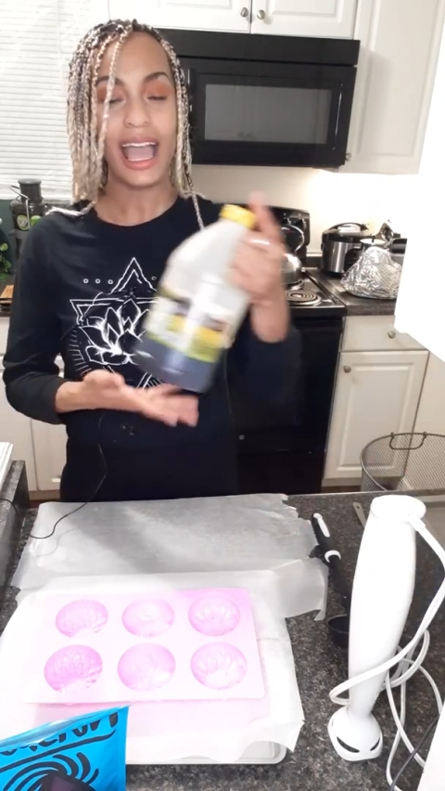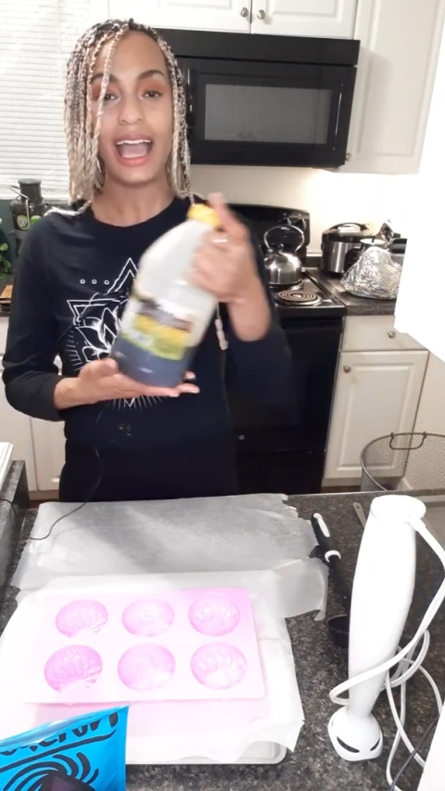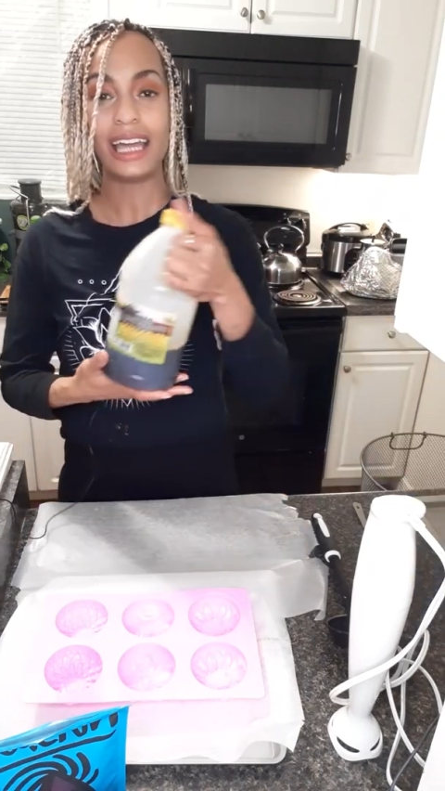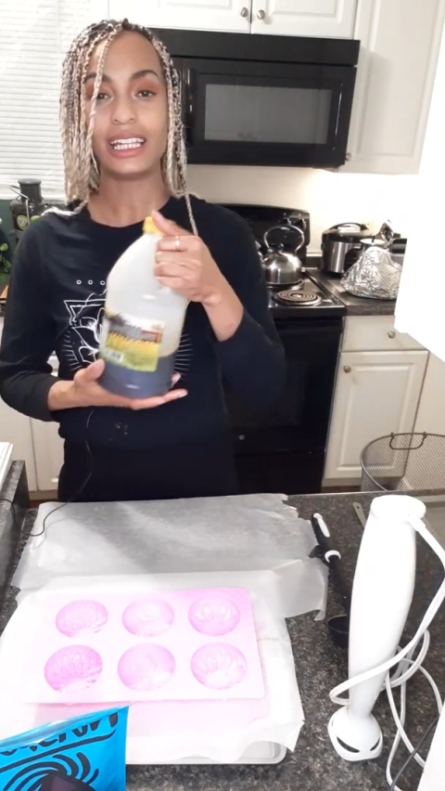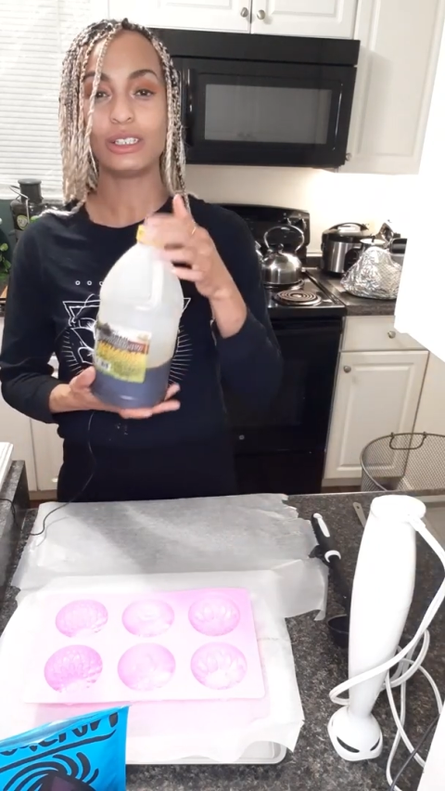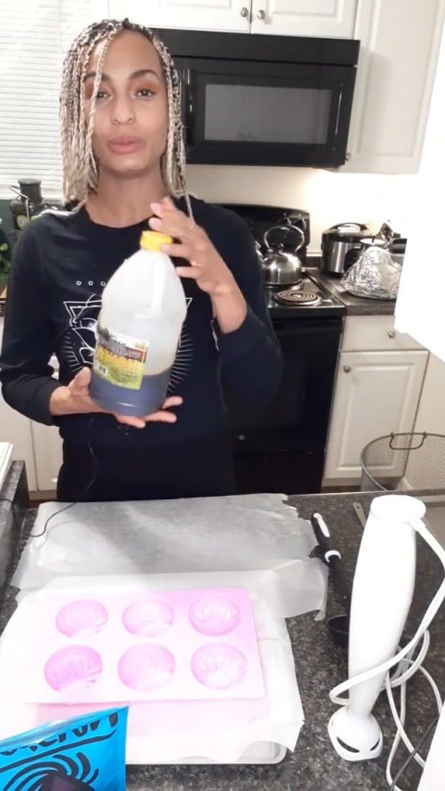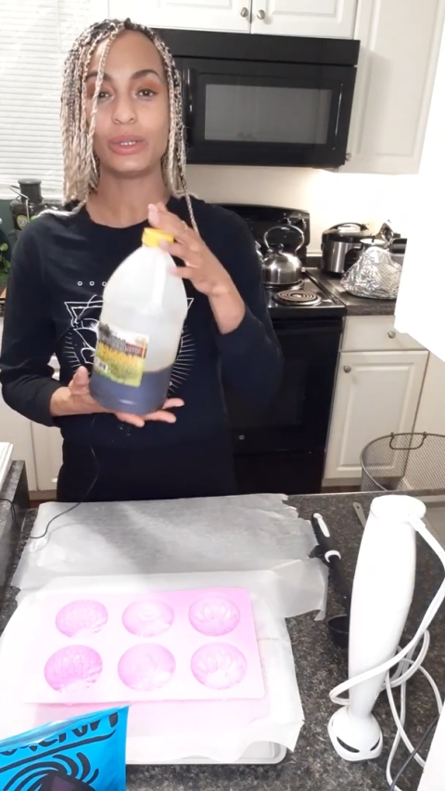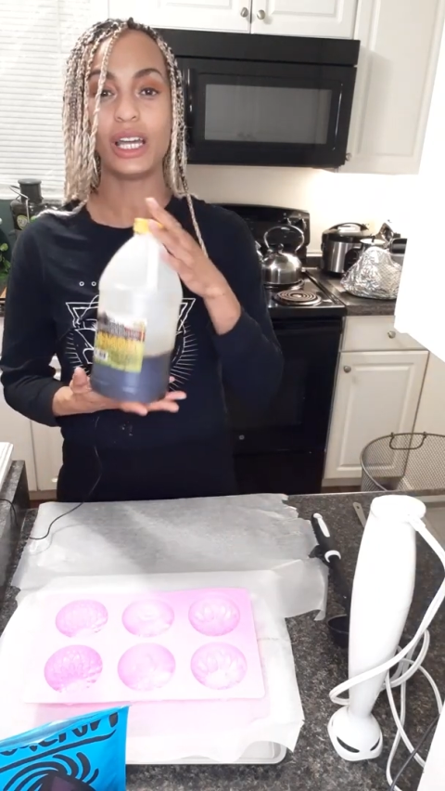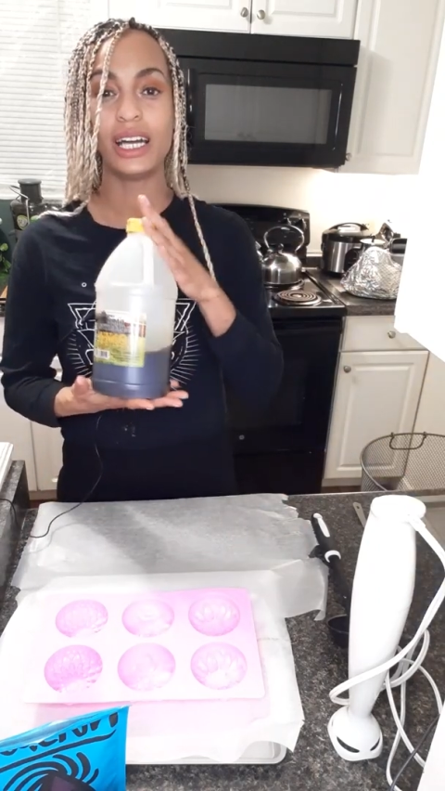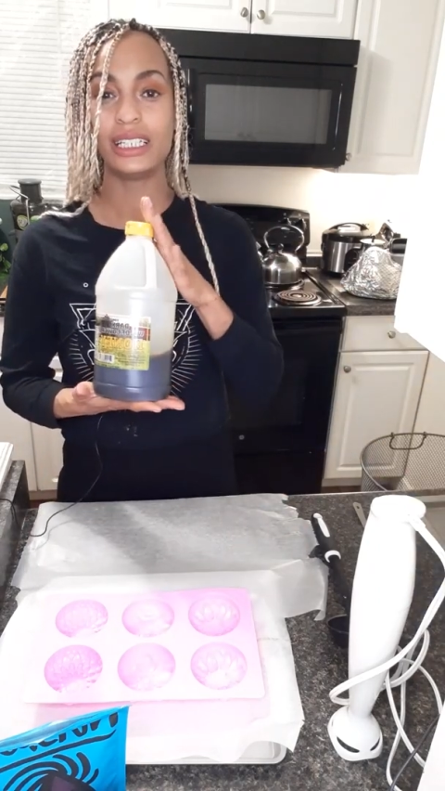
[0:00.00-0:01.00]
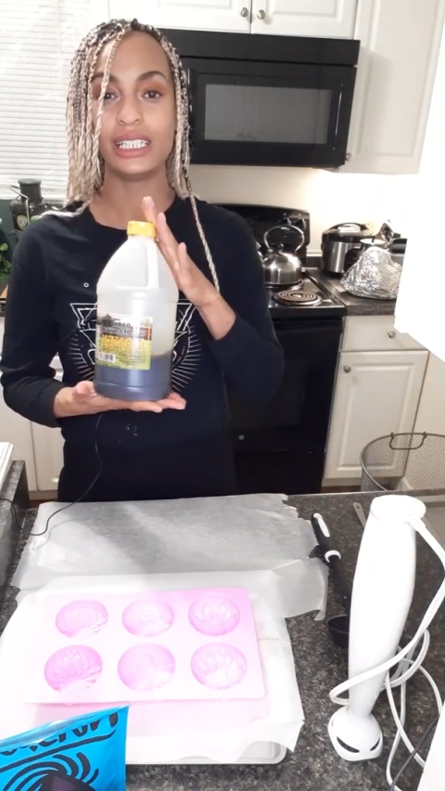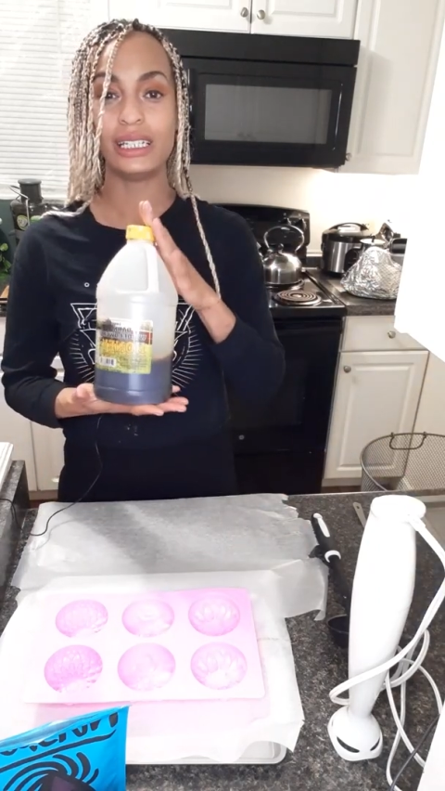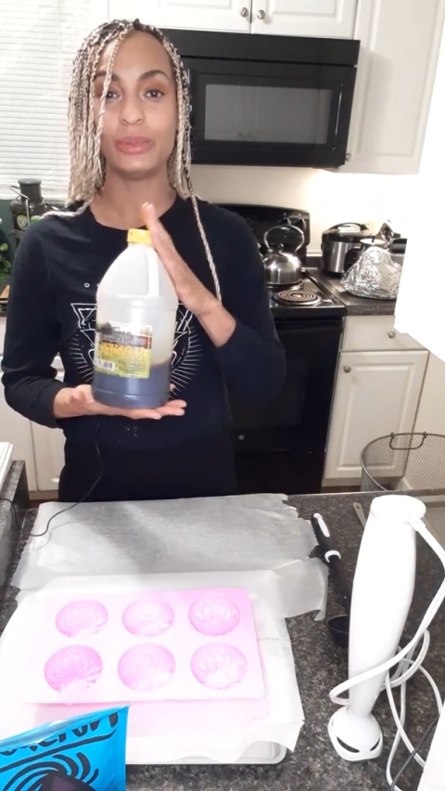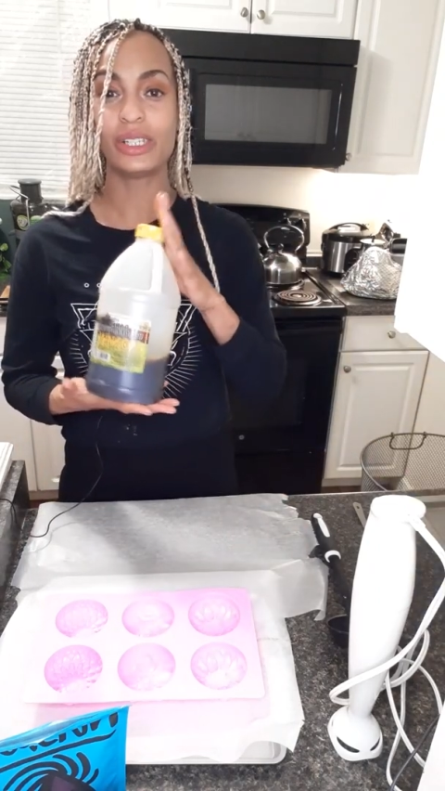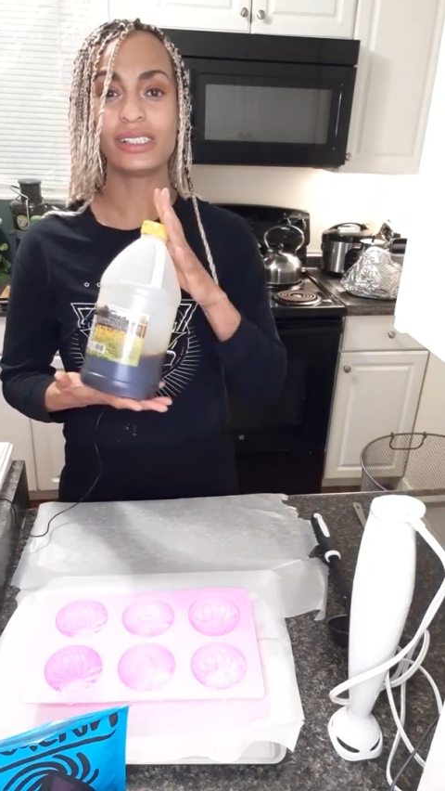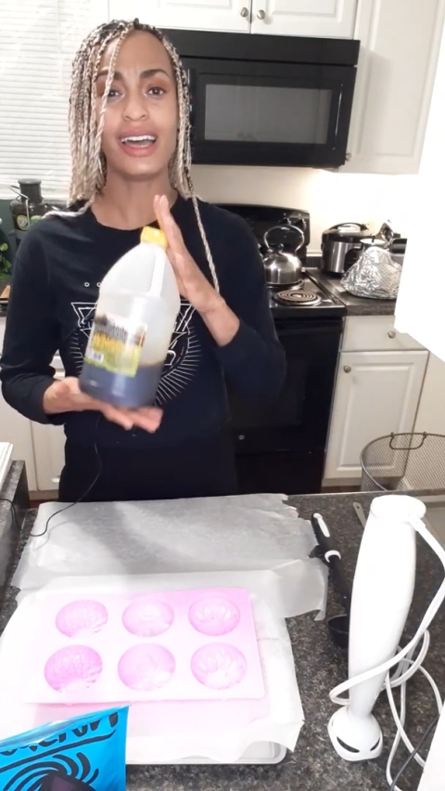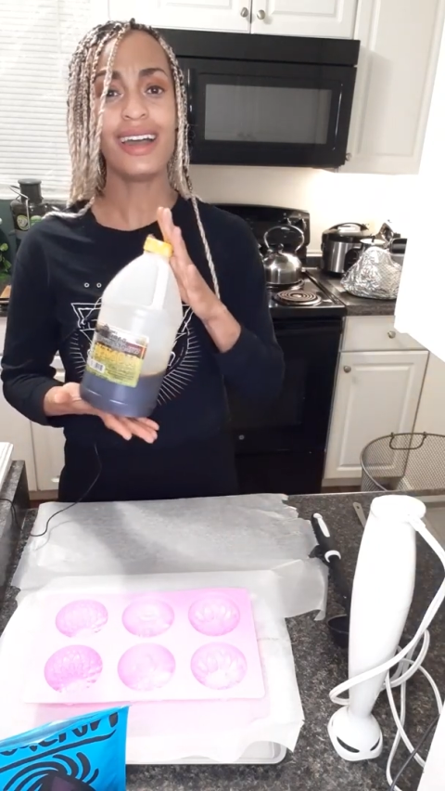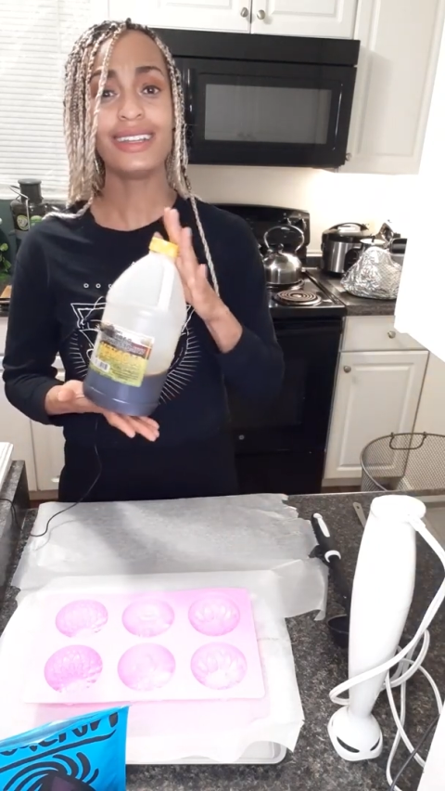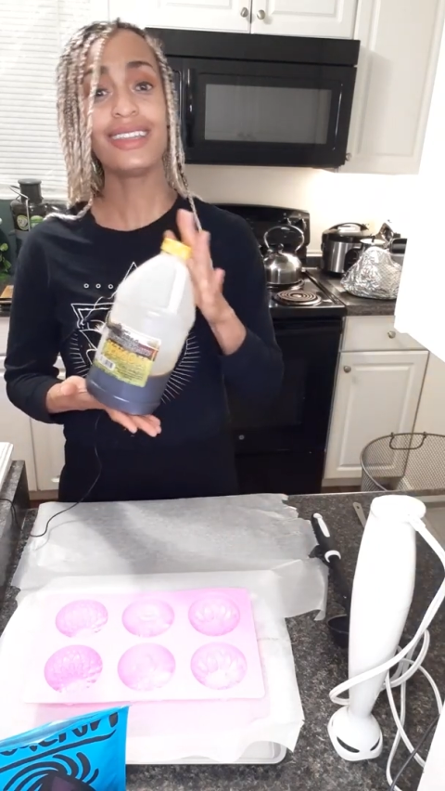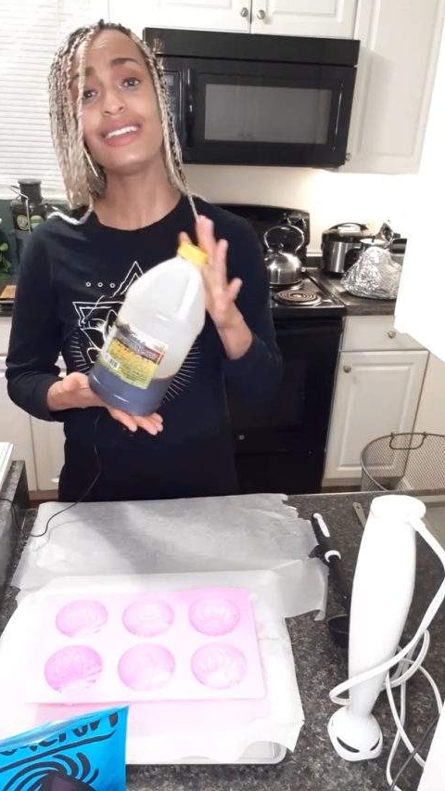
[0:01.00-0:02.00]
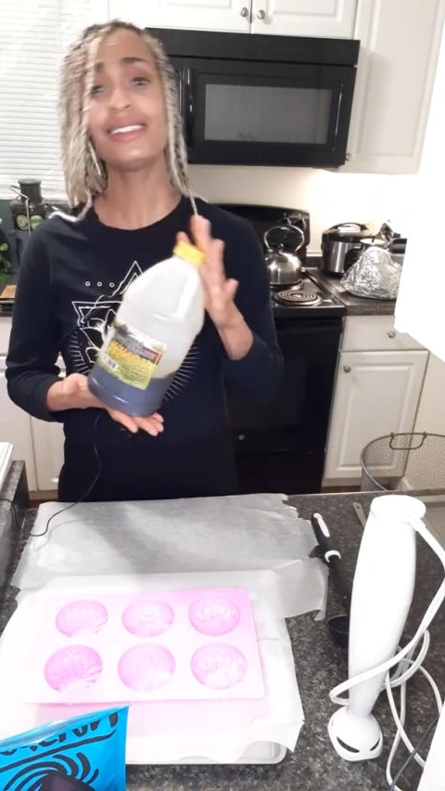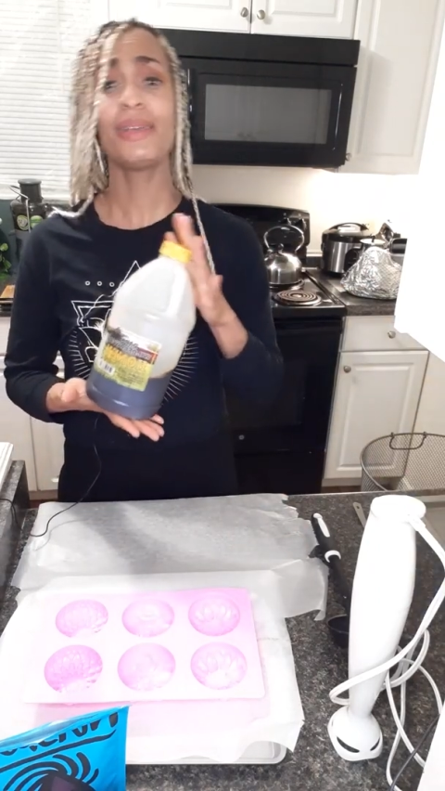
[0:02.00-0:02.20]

add a little bit of honey because honey is